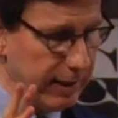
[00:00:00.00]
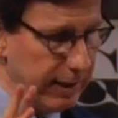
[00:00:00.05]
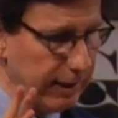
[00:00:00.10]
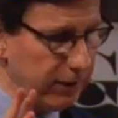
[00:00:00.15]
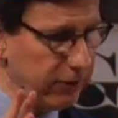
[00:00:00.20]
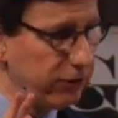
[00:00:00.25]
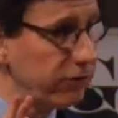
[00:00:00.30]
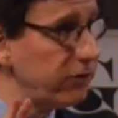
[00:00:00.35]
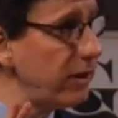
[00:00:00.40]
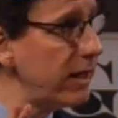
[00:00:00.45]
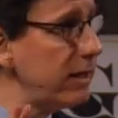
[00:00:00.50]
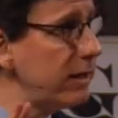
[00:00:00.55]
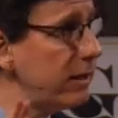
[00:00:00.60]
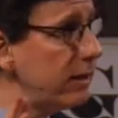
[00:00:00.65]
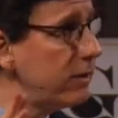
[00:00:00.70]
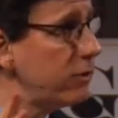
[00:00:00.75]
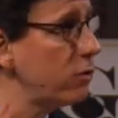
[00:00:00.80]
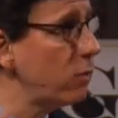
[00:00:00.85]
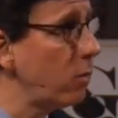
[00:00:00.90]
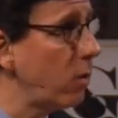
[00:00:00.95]

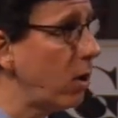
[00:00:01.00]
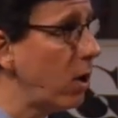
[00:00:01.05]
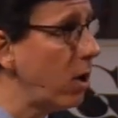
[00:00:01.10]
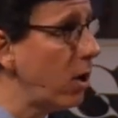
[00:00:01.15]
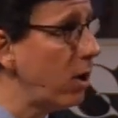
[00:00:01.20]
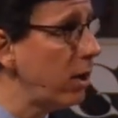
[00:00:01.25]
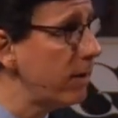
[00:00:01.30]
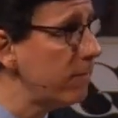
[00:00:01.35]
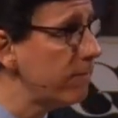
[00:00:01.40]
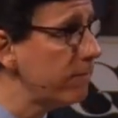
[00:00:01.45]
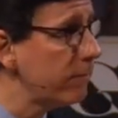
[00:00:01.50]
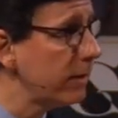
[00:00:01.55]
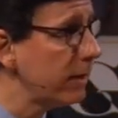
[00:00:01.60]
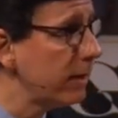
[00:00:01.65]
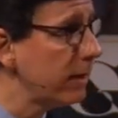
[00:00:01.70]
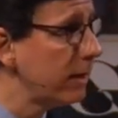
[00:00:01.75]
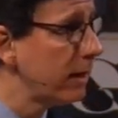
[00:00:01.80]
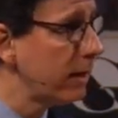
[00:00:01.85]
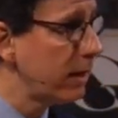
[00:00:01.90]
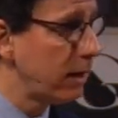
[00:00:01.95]
extended to all,
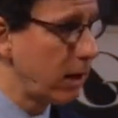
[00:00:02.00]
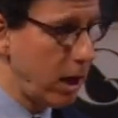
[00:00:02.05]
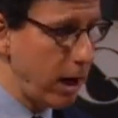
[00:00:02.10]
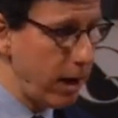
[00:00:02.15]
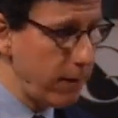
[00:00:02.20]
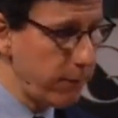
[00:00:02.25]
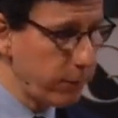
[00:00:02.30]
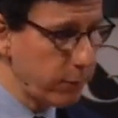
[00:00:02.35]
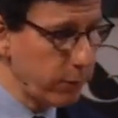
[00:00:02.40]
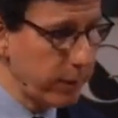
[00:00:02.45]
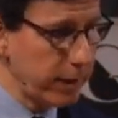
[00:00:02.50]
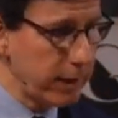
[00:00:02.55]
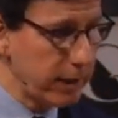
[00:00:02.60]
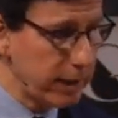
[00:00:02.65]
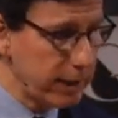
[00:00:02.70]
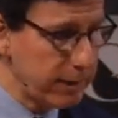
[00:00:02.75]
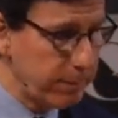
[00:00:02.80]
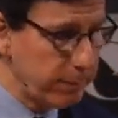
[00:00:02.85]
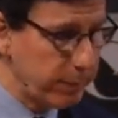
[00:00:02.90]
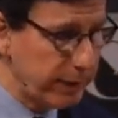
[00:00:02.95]

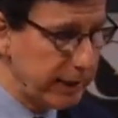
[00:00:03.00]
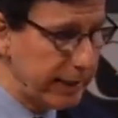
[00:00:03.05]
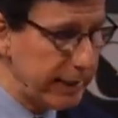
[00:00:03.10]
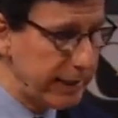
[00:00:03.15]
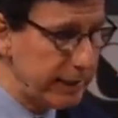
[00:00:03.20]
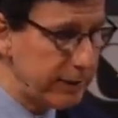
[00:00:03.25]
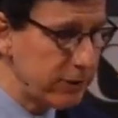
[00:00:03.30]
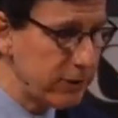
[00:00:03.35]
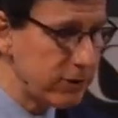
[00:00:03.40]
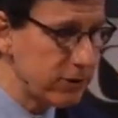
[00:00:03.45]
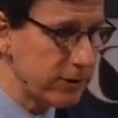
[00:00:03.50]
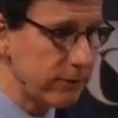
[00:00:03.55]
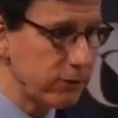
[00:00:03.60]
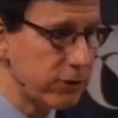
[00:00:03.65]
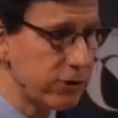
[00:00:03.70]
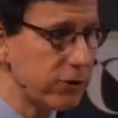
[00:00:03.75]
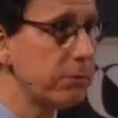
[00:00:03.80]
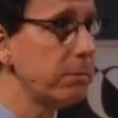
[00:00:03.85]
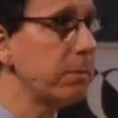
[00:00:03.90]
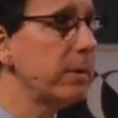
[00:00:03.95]
offering completeness of
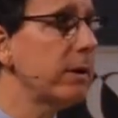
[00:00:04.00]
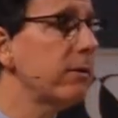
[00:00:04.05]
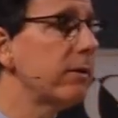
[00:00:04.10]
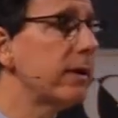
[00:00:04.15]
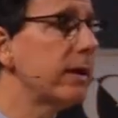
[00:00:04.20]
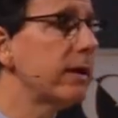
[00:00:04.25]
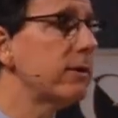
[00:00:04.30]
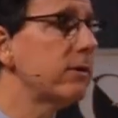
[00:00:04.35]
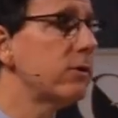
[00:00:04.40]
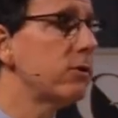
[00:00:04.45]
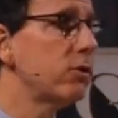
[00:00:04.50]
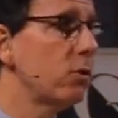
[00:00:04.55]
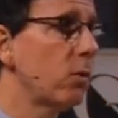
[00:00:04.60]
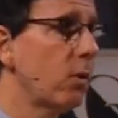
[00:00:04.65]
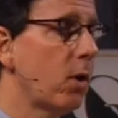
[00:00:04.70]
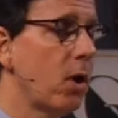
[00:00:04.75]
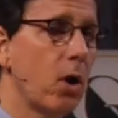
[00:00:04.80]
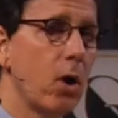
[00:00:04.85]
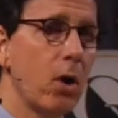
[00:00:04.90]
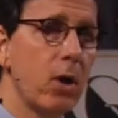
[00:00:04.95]
spirit to
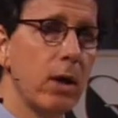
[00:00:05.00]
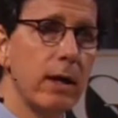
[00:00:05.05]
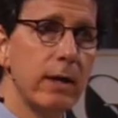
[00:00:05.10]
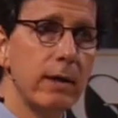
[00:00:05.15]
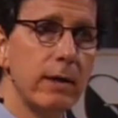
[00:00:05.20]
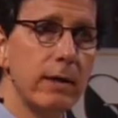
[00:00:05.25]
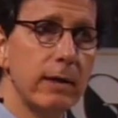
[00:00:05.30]
all,